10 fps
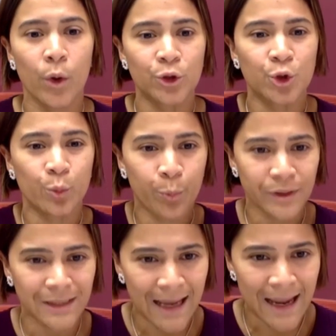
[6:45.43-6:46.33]
what you
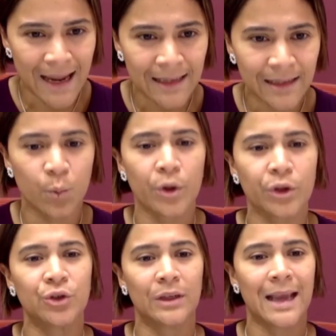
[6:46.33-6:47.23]
put in is what
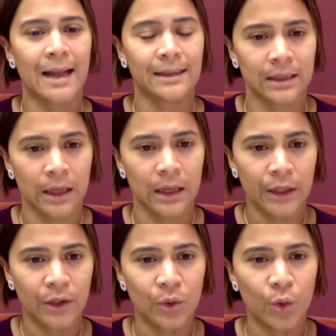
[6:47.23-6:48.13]
you get.
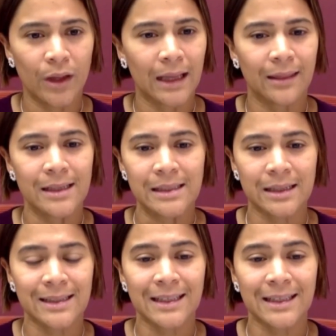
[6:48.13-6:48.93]
You know, this is a